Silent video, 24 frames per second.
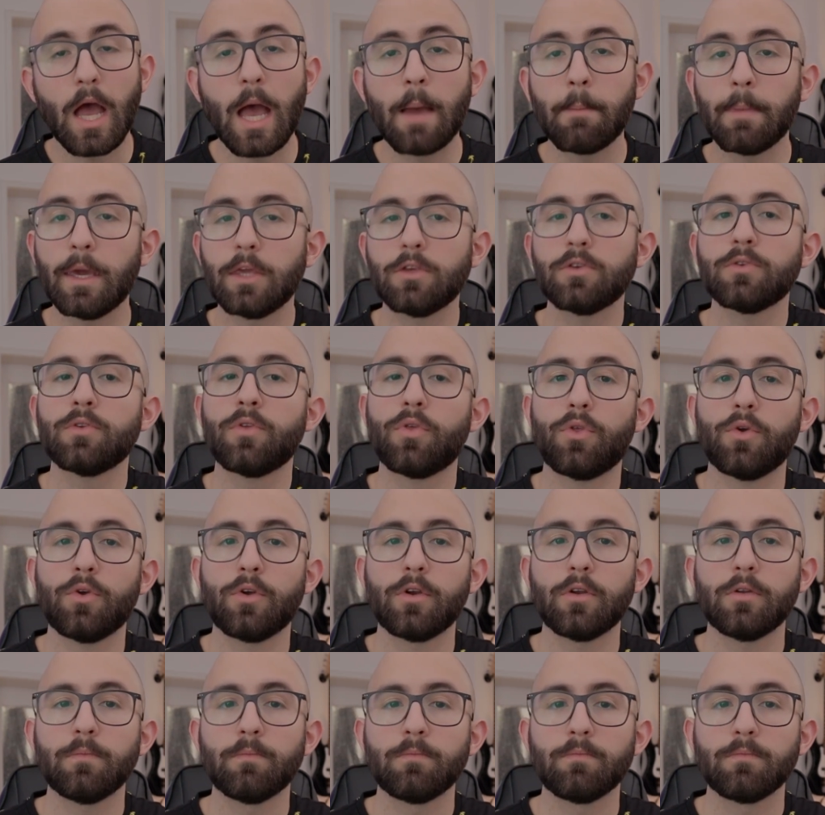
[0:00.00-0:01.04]
a major
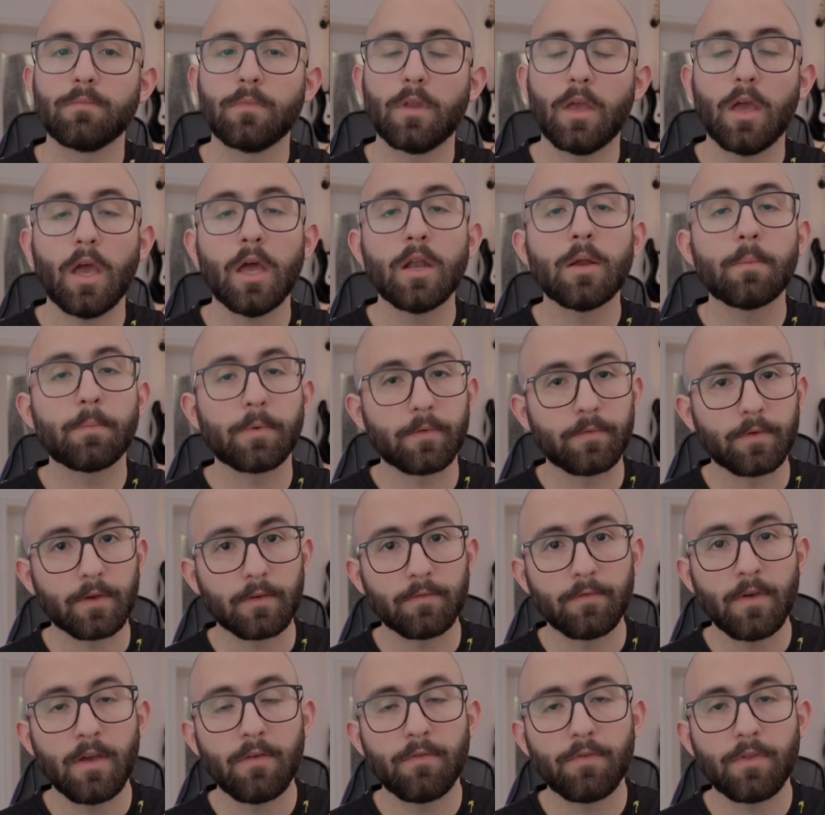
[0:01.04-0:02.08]
third, and a
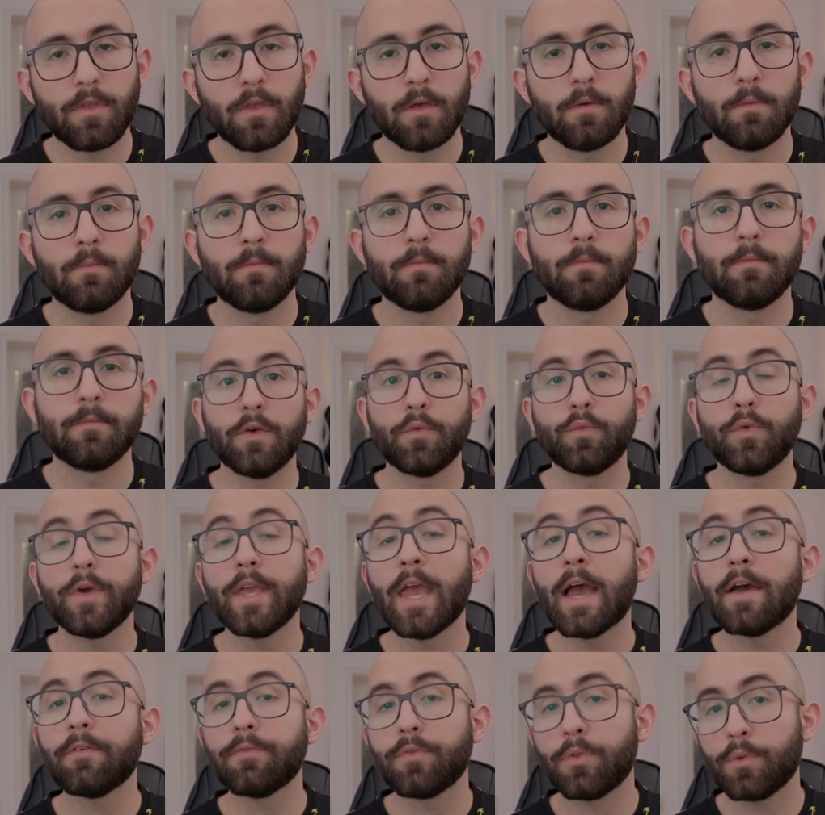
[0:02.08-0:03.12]
perfect fifth. If
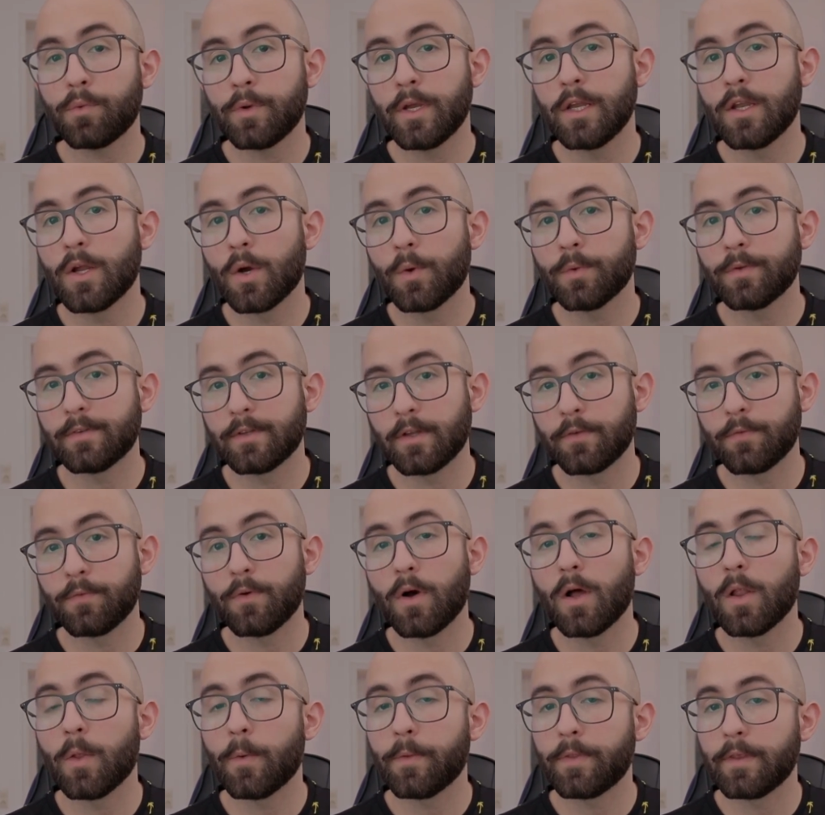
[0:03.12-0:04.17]
we have three notes that
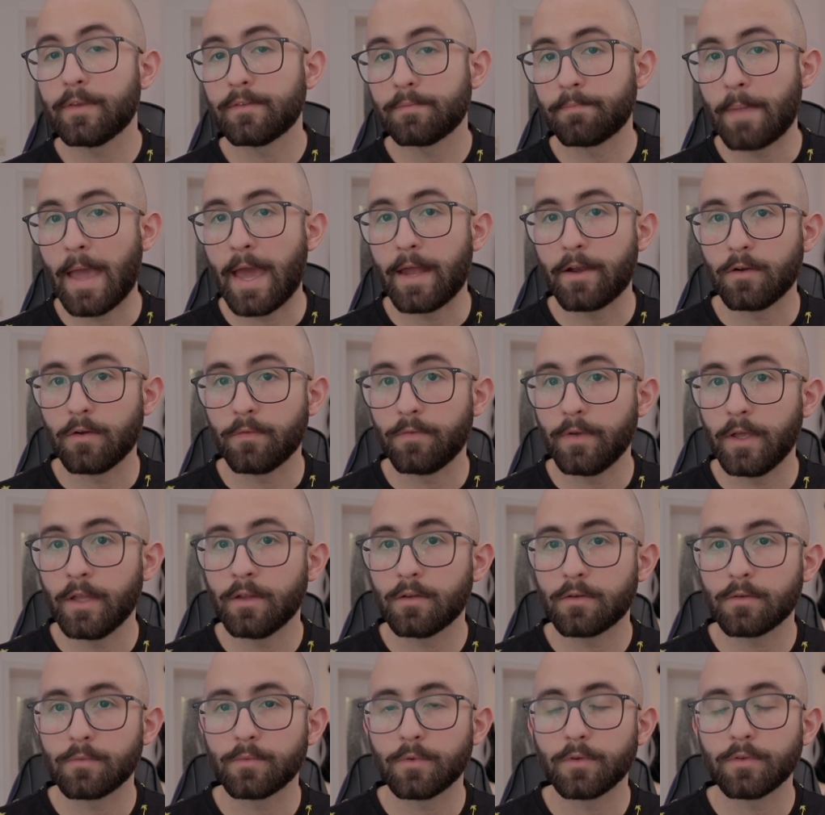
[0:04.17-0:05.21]
follow this pattern of
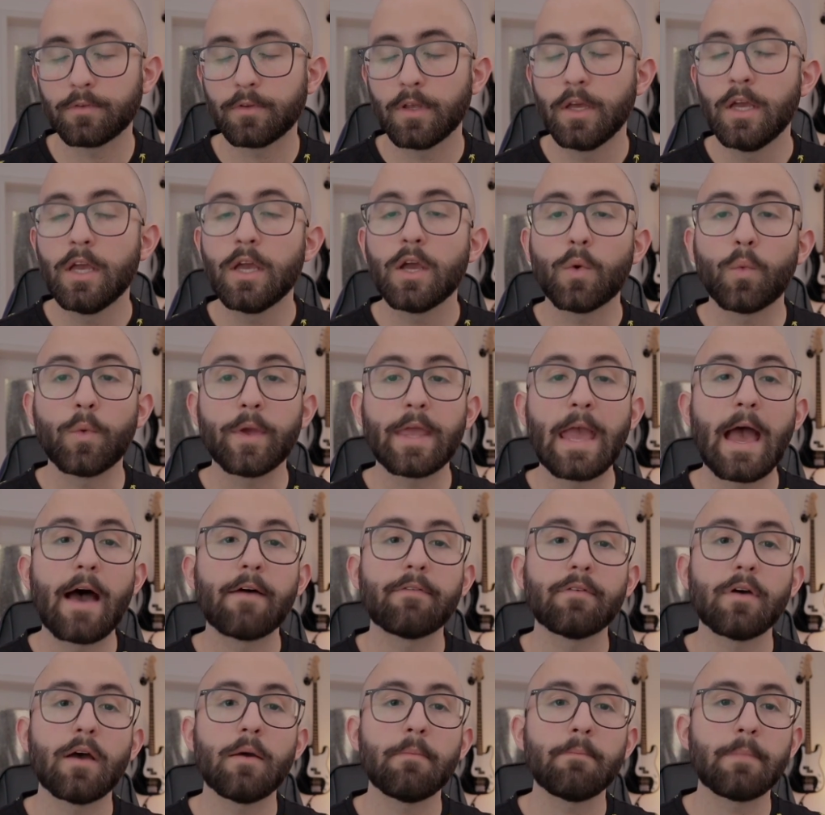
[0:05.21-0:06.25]
intervals, we
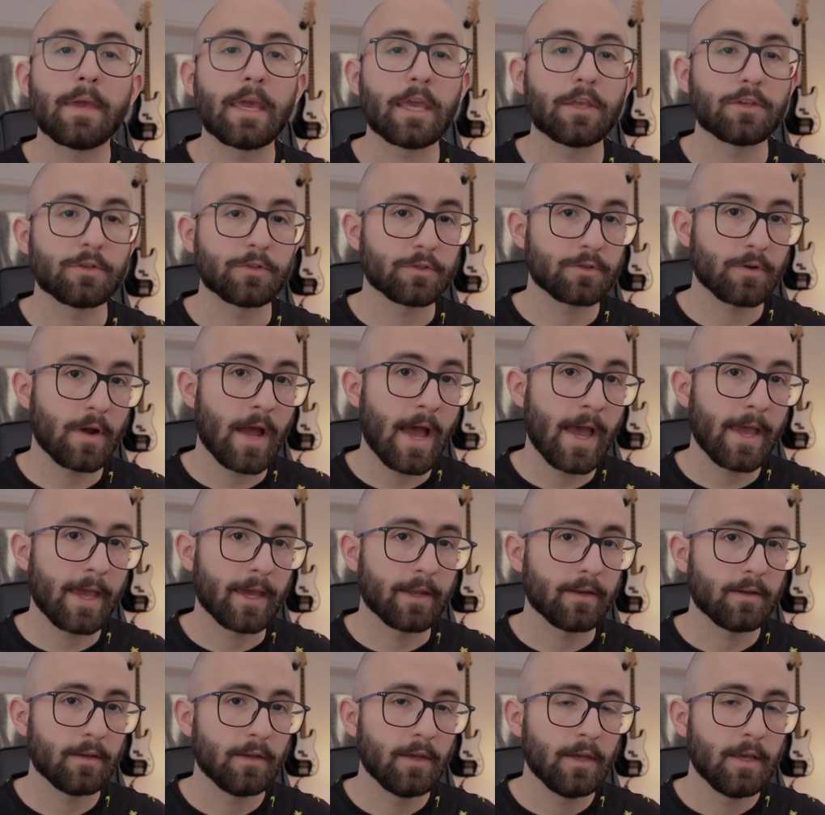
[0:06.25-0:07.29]
have a major
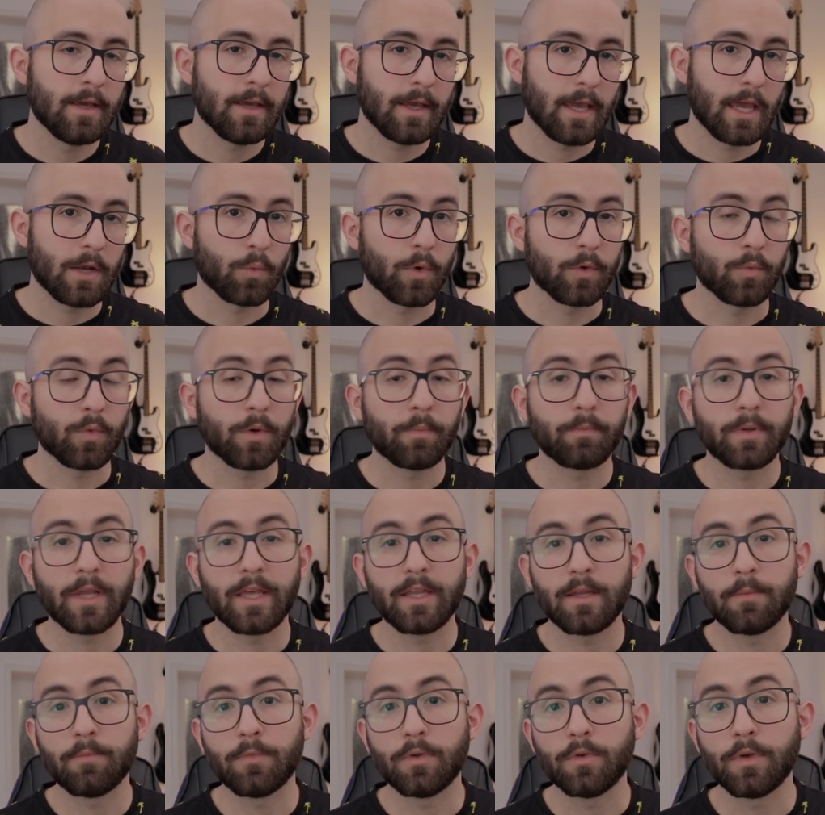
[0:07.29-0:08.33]
triad. And when we
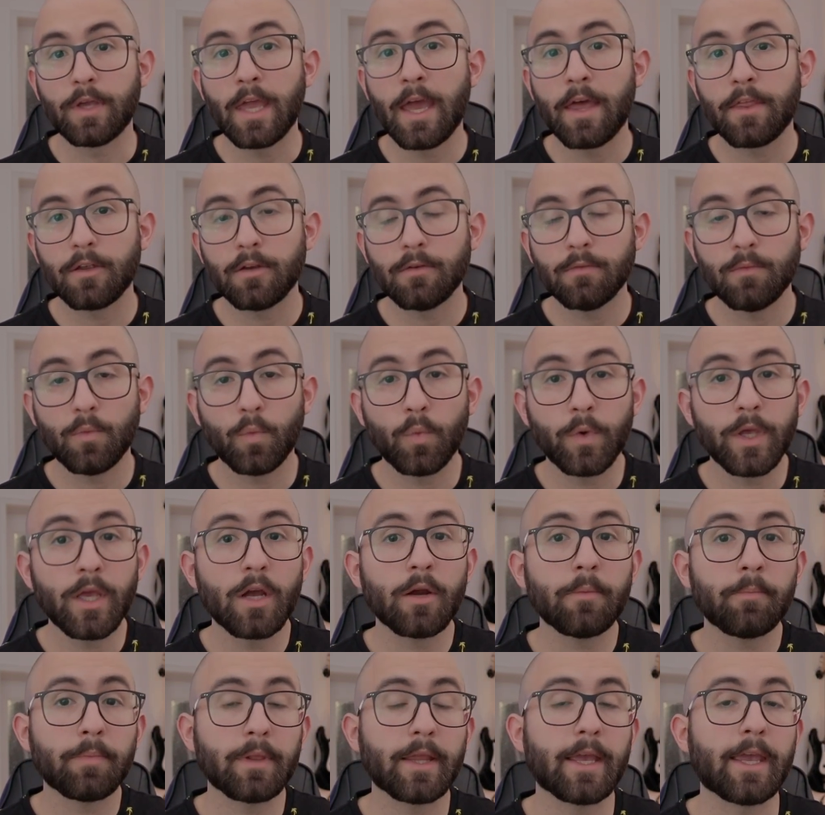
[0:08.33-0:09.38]
play them together, we
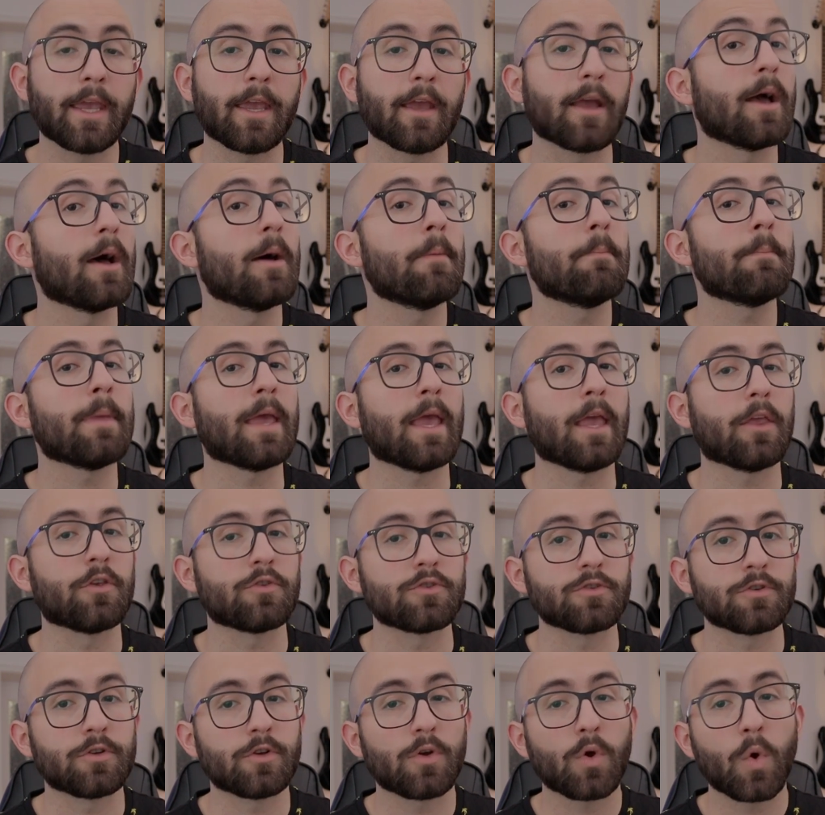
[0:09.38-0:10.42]
are playing a
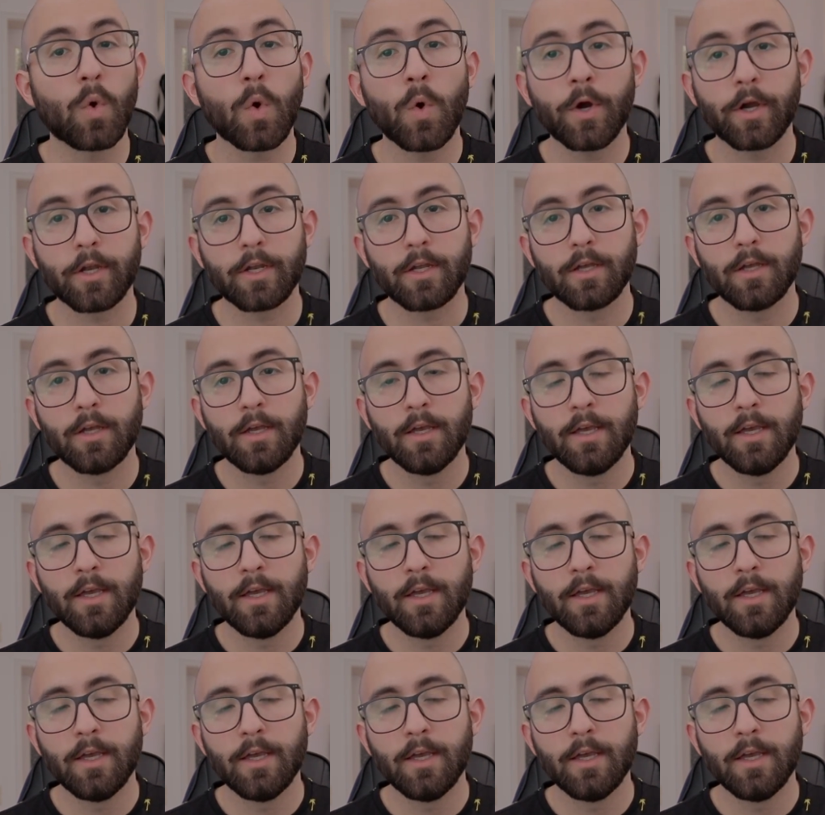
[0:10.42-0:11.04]
major chord.